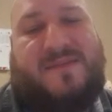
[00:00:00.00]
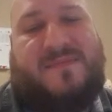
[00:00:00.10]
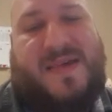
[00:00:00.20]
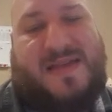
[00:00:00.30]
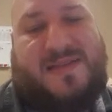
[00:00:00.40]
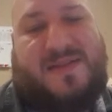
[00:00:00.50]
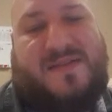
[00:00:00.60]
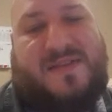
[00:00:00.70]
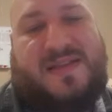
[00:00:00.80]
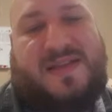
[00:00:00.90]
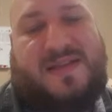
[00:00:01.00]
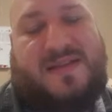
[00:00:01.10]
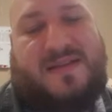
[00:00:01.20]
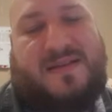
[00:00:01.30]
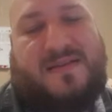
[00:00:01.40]
Masked off
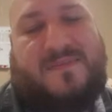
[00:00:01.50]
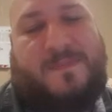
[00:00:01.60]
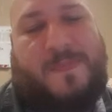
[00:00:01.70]
the